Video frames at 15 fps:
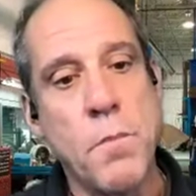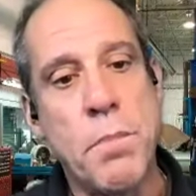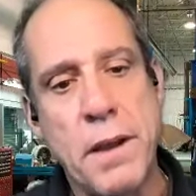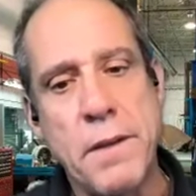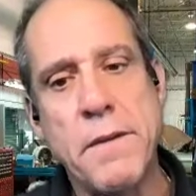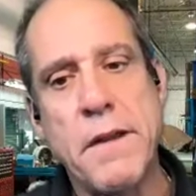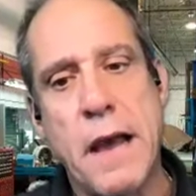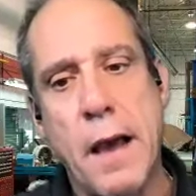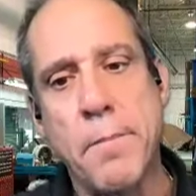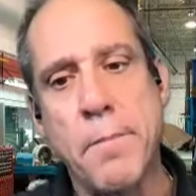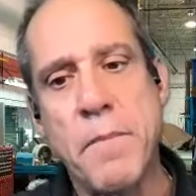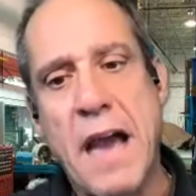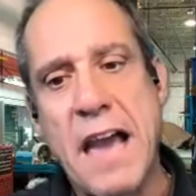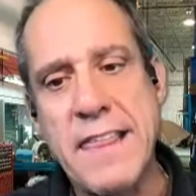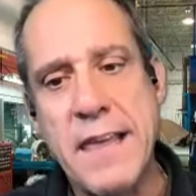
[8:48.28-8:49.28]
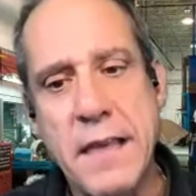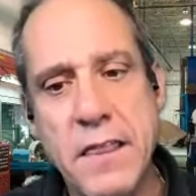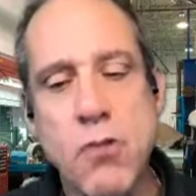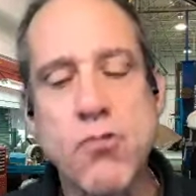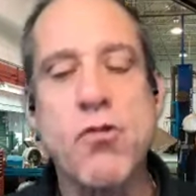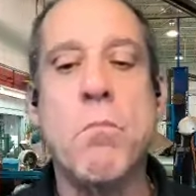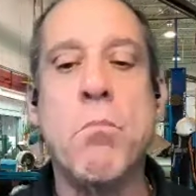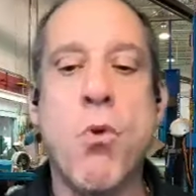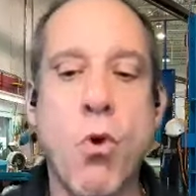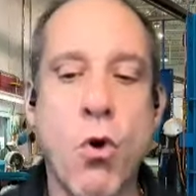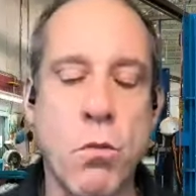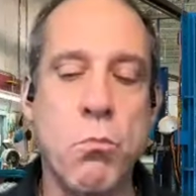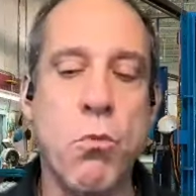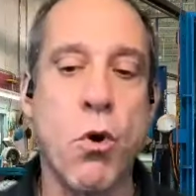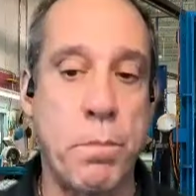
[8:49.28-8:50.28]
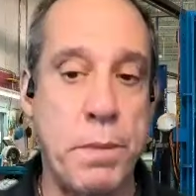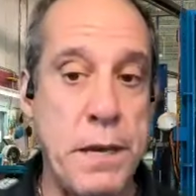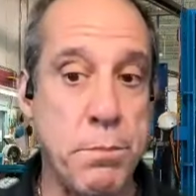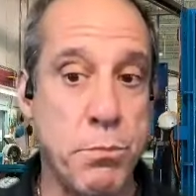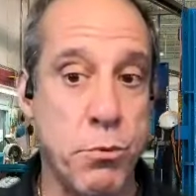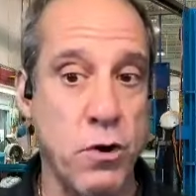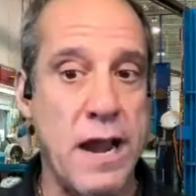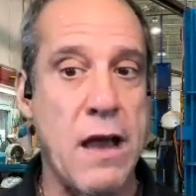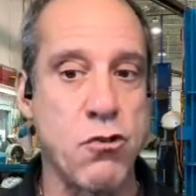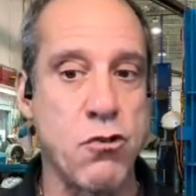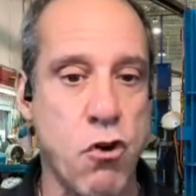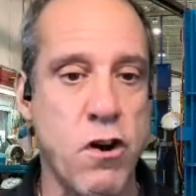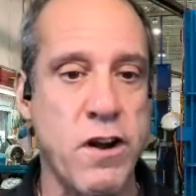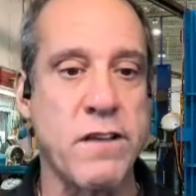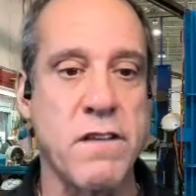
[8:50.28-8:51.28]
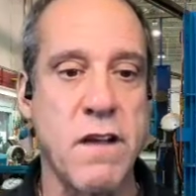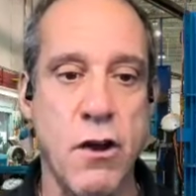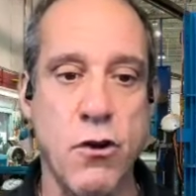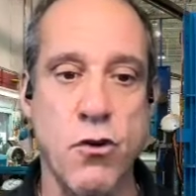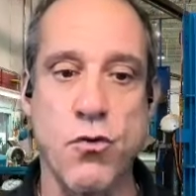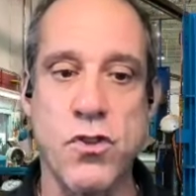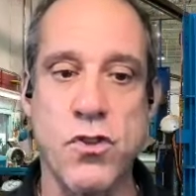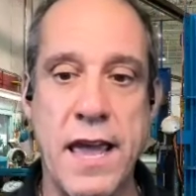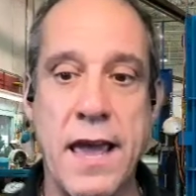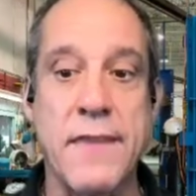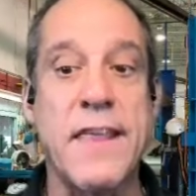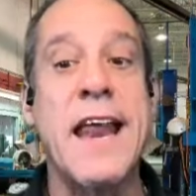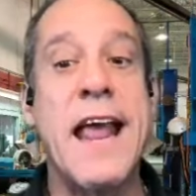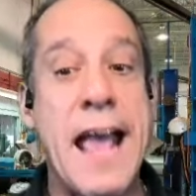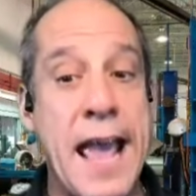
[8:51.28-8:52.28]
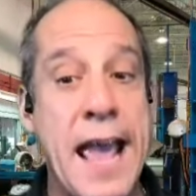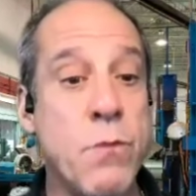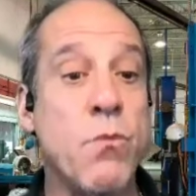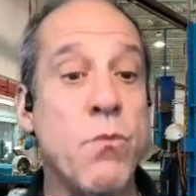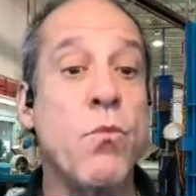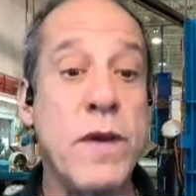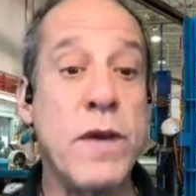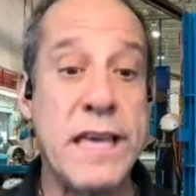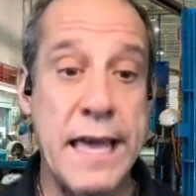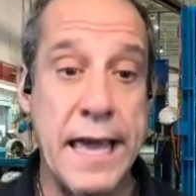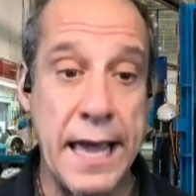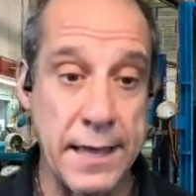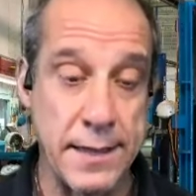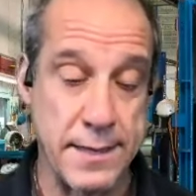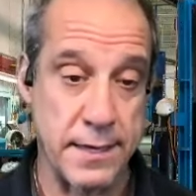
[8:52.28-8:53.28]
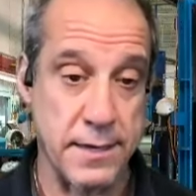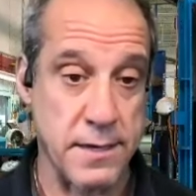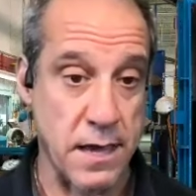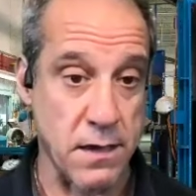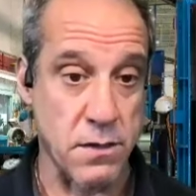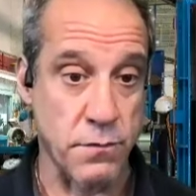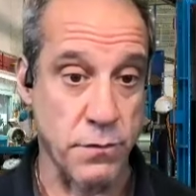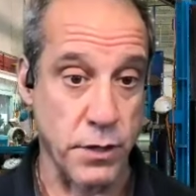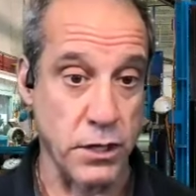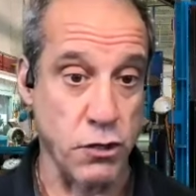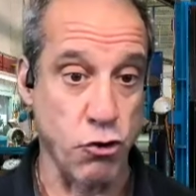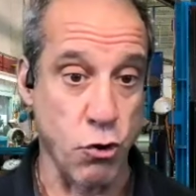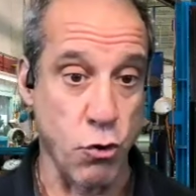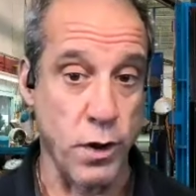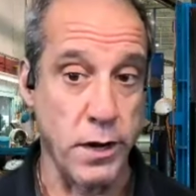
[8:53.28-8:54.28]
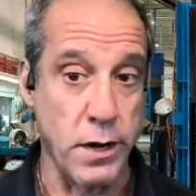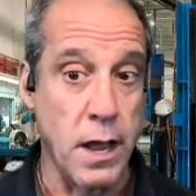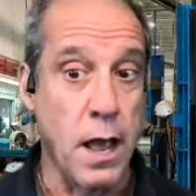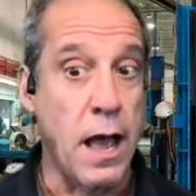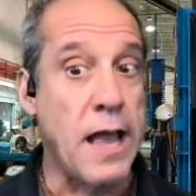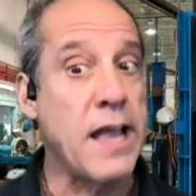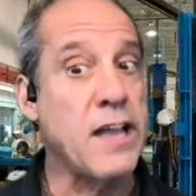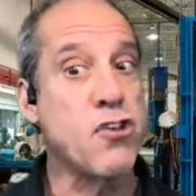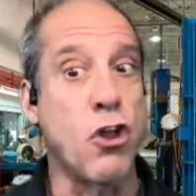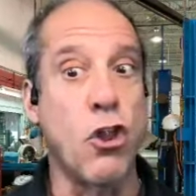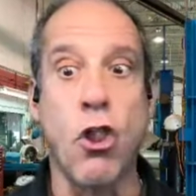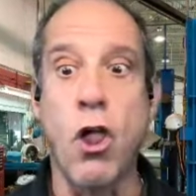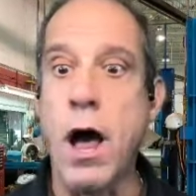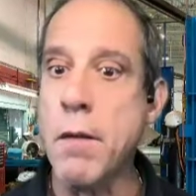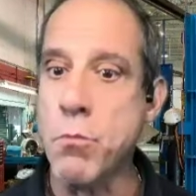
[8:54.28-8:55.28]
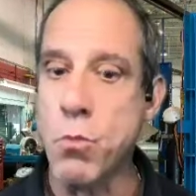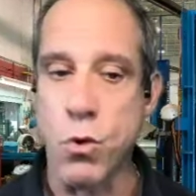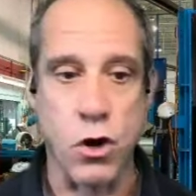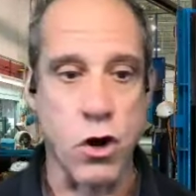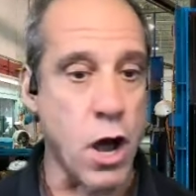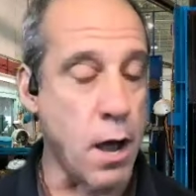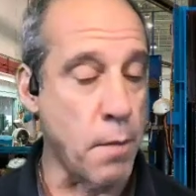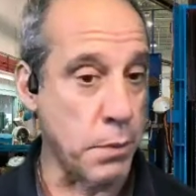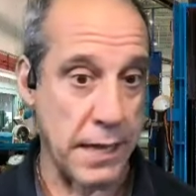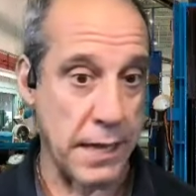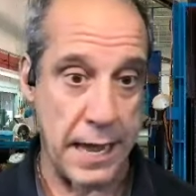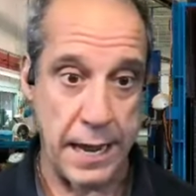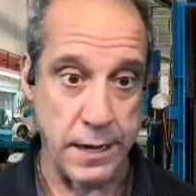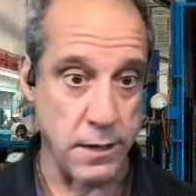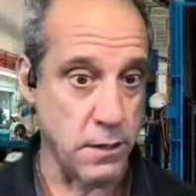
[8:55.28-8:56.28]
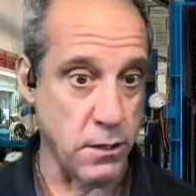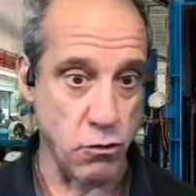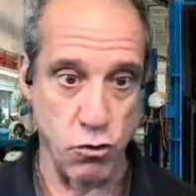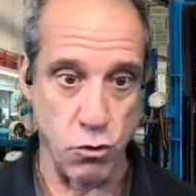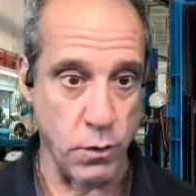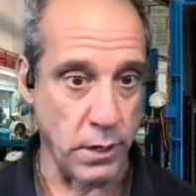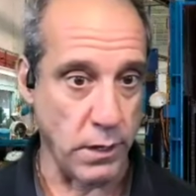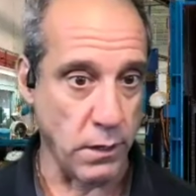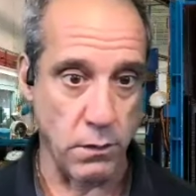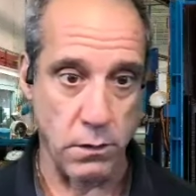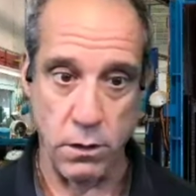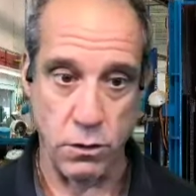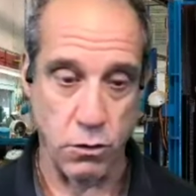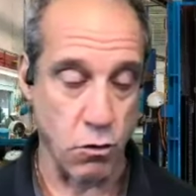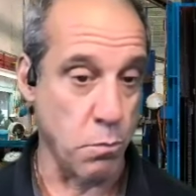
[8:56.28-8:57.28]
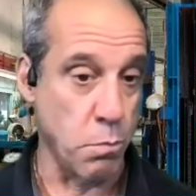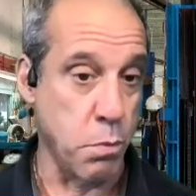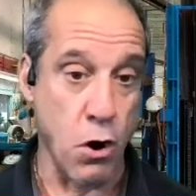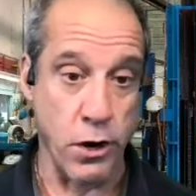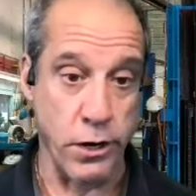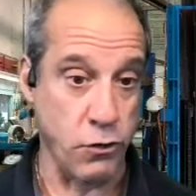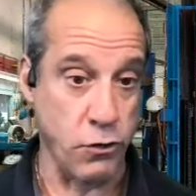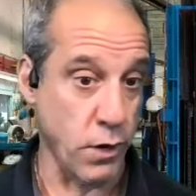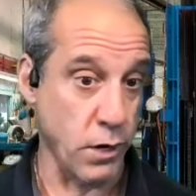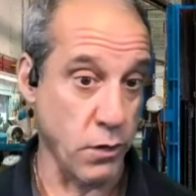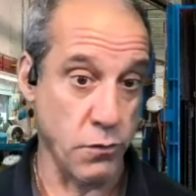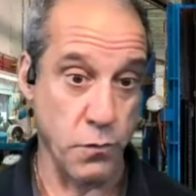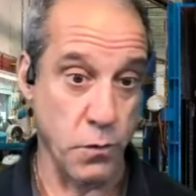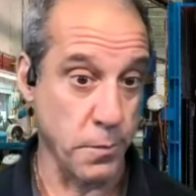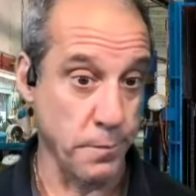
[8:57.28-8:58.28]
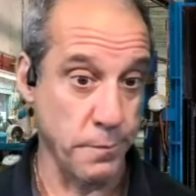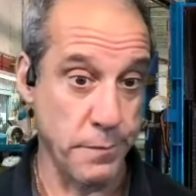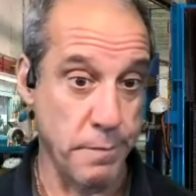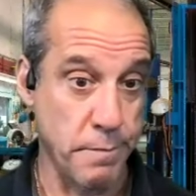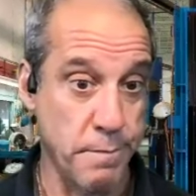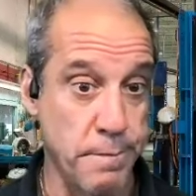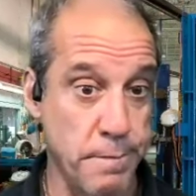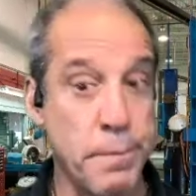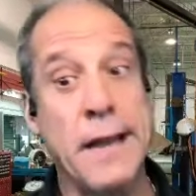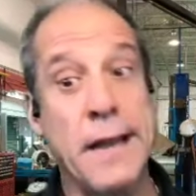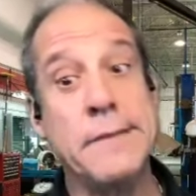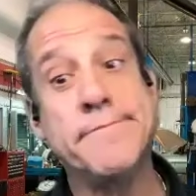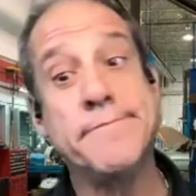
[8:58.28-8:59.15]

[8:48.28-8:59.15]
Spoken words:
but I think there's more and more people are now starting to understand that, hey, we can successfully do it. It's a lot more complicated than doing the third party transfer. But